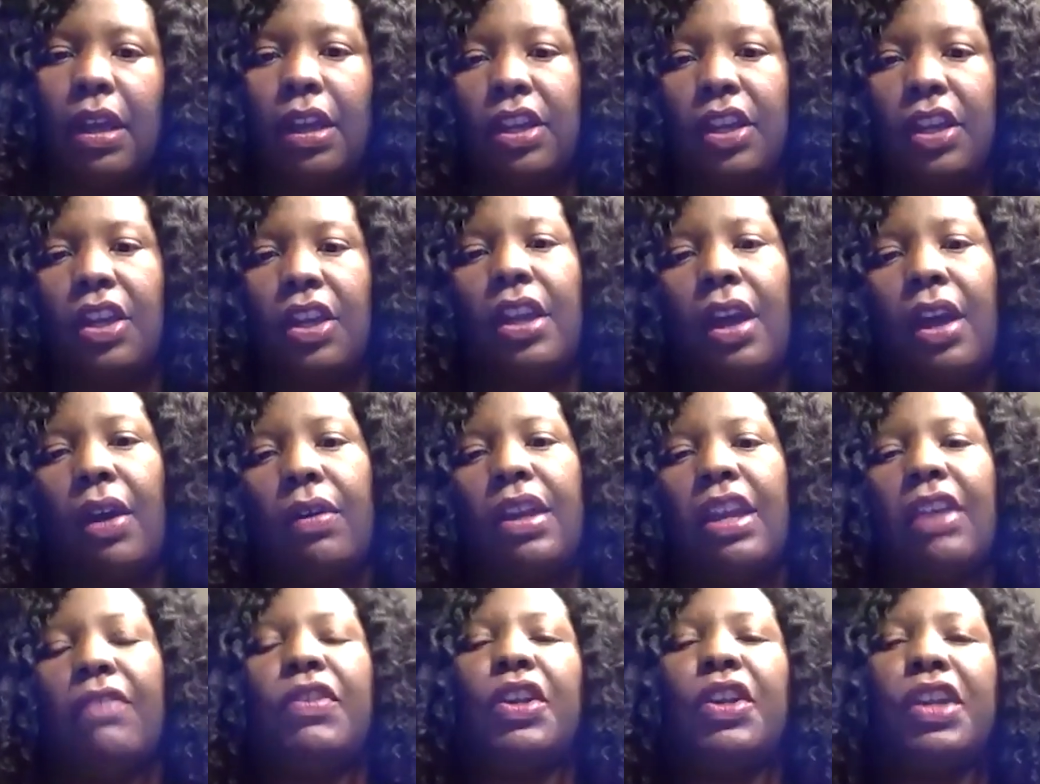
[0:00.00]
You know,
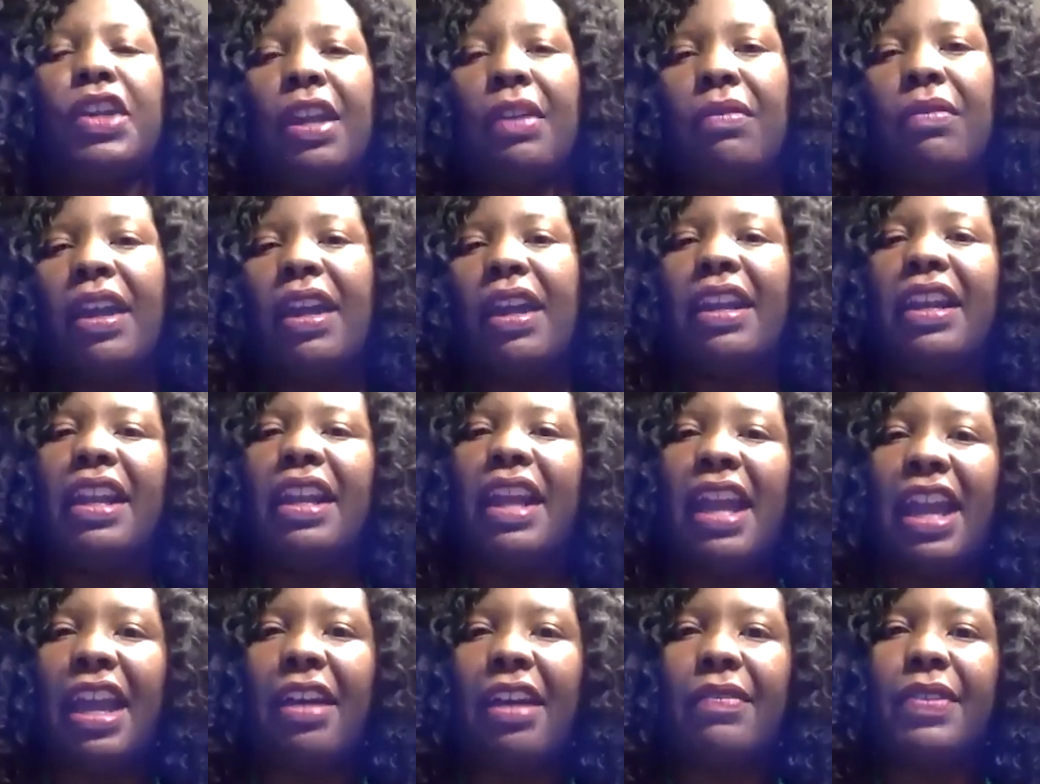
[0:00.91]
if you're getting ready to
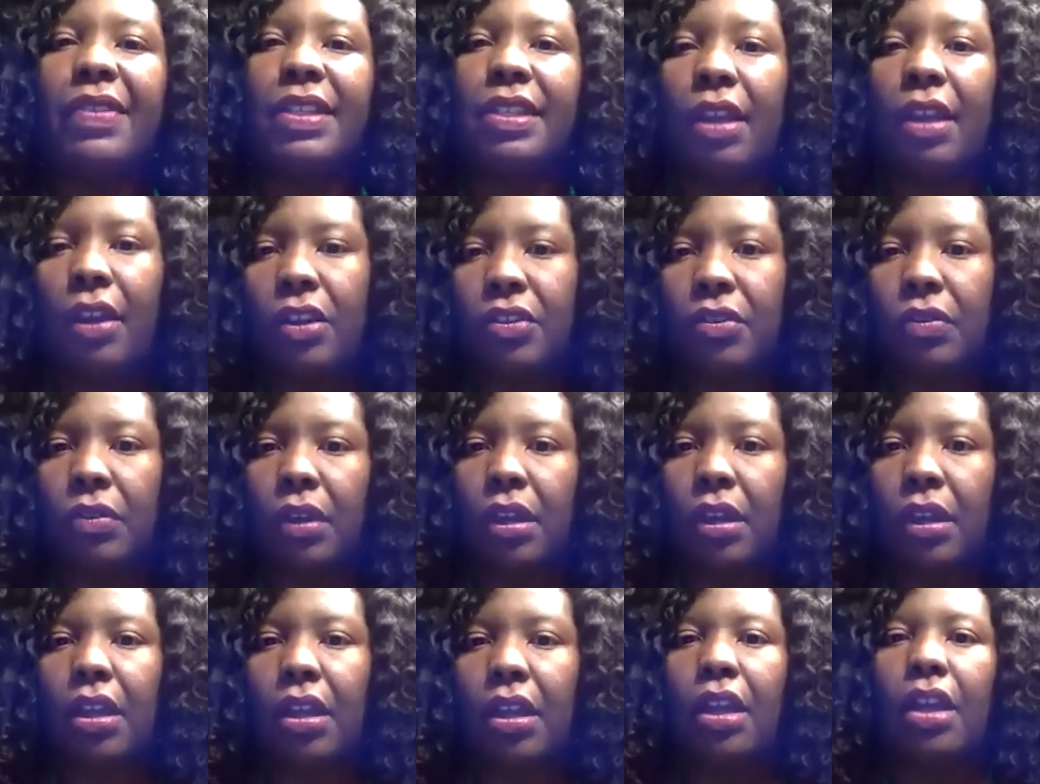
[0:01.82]
have
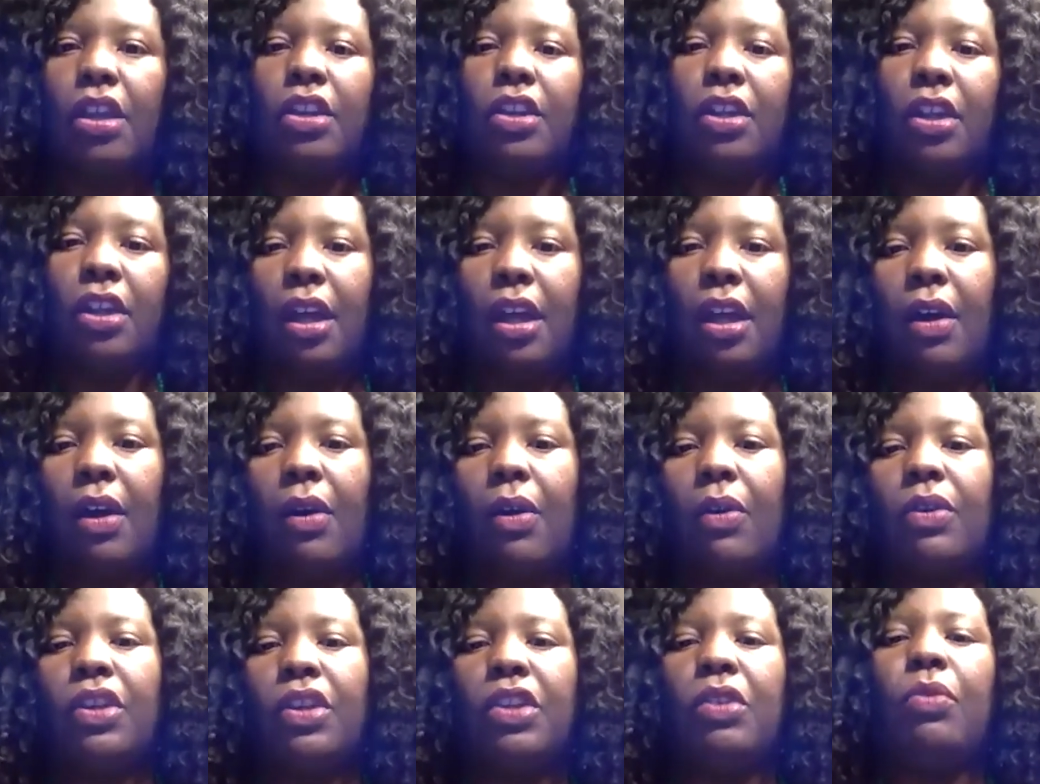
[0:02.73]
surgery, you
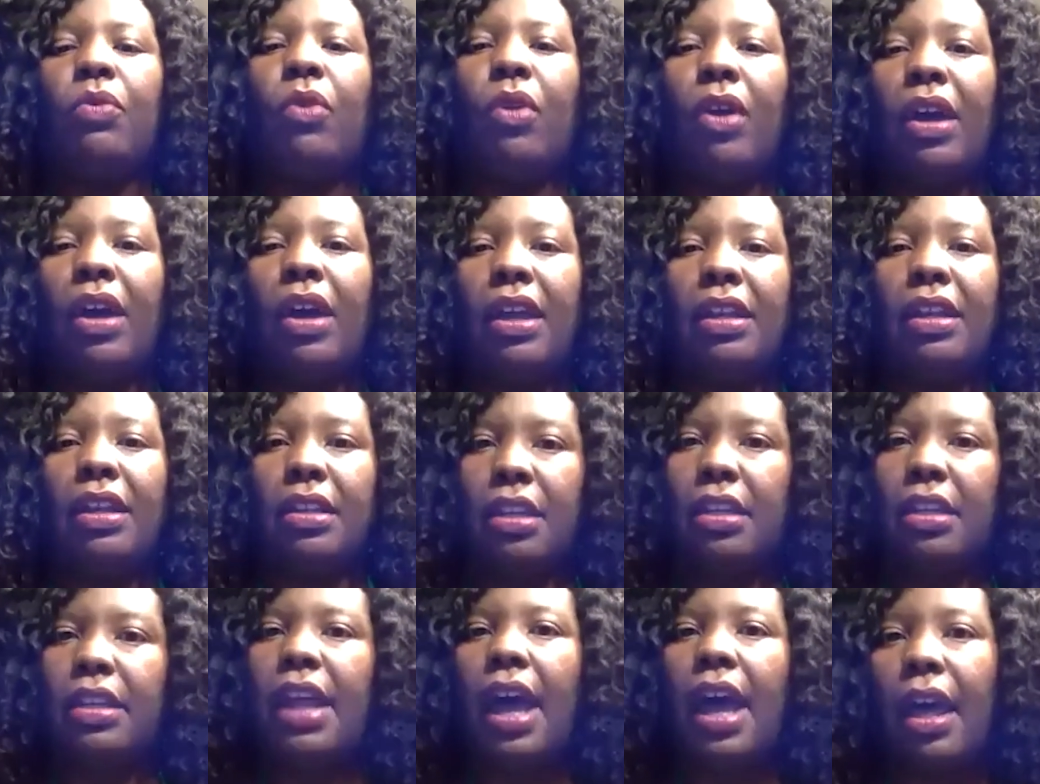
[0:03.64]
know, you want
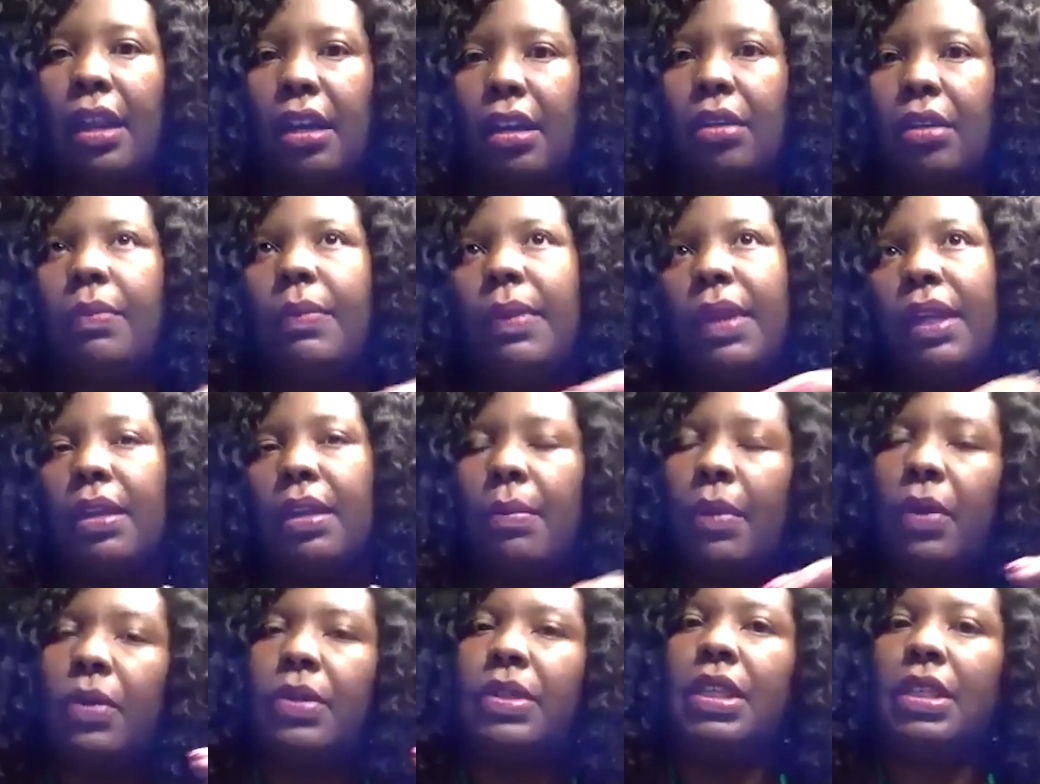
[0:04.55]
the doctor to be the
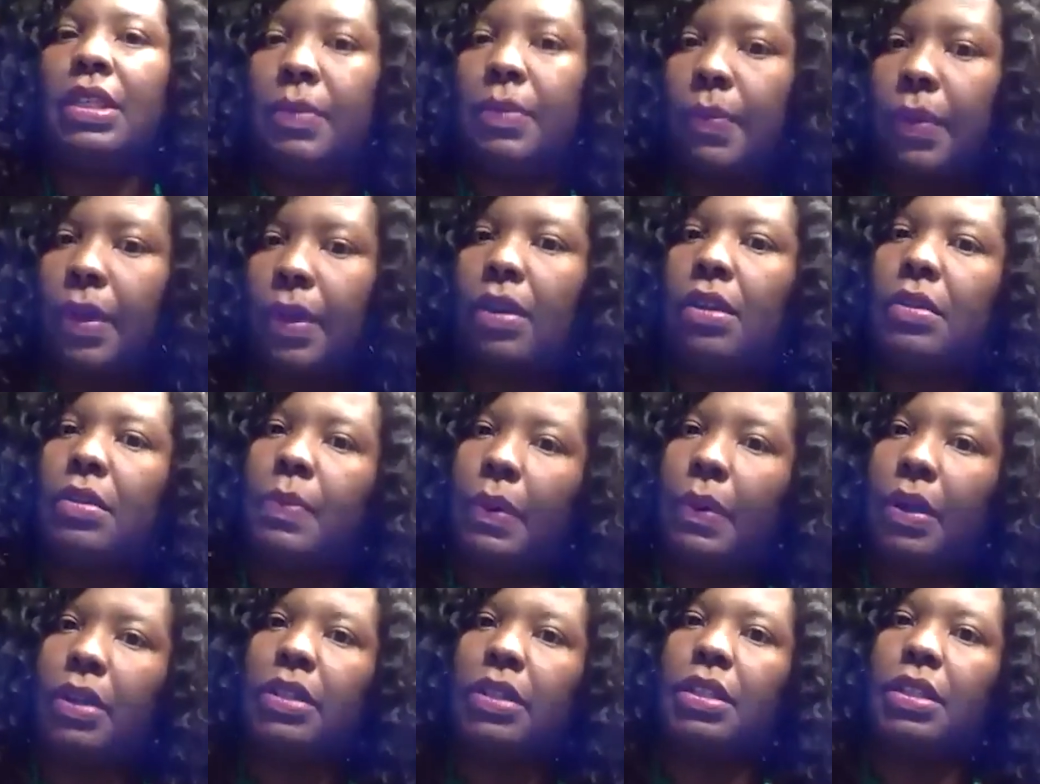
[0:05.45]
most experienced
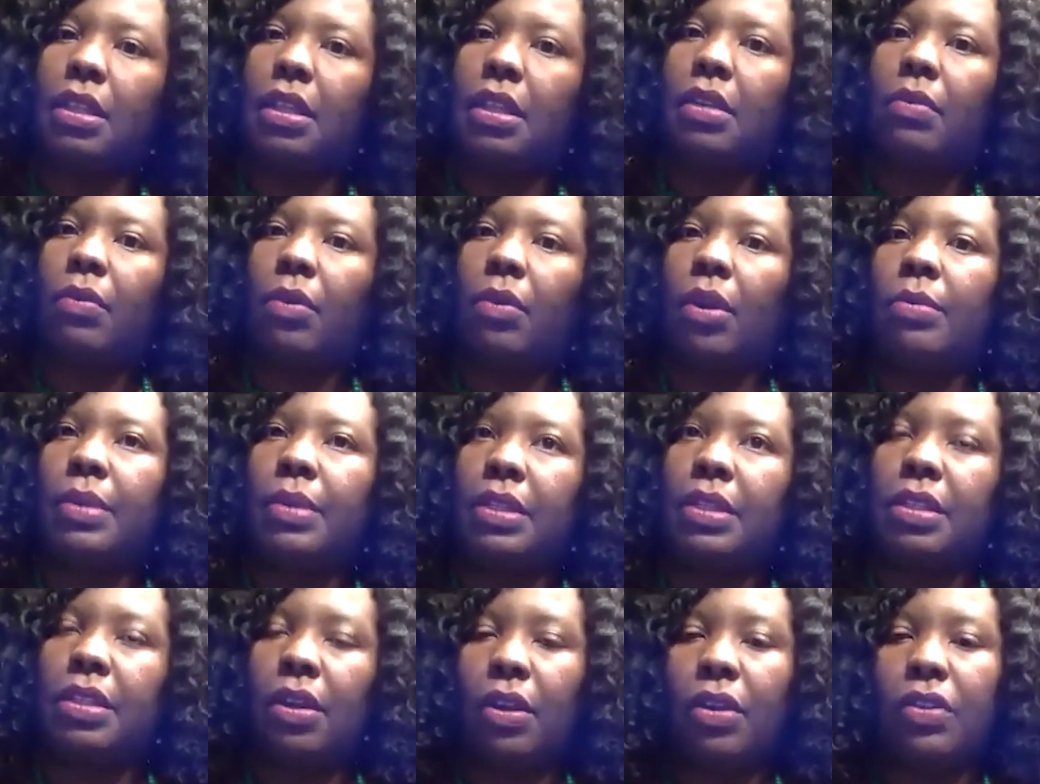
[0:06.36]
person in the room, the
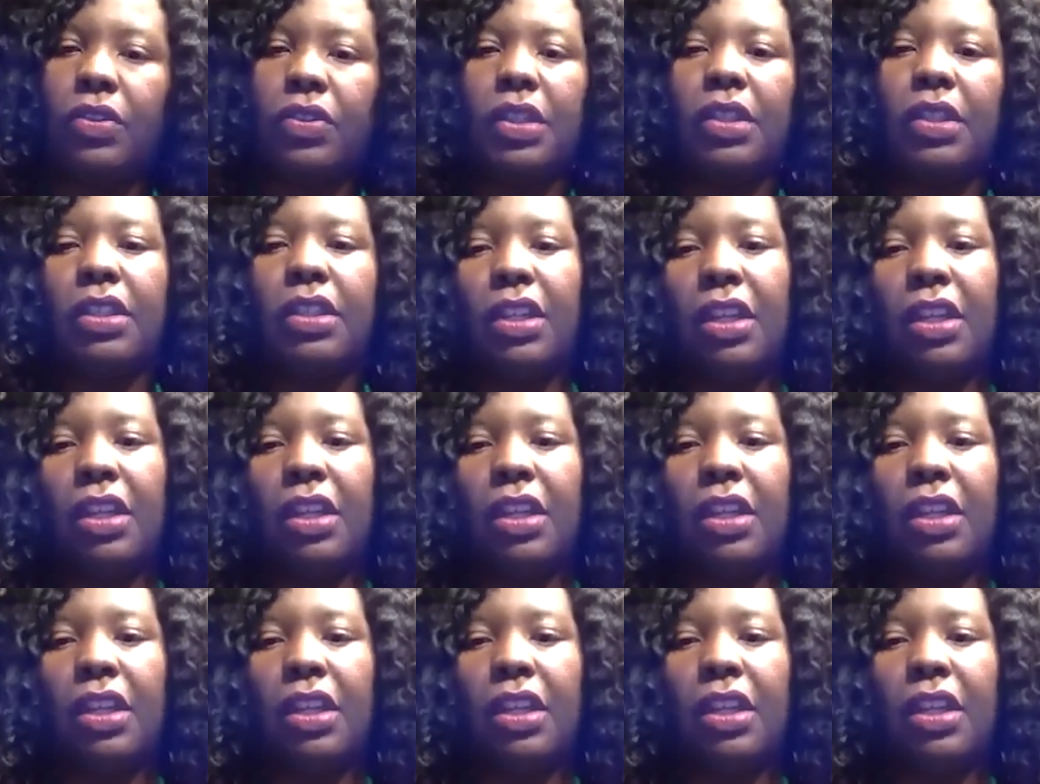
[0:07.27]
surgeon.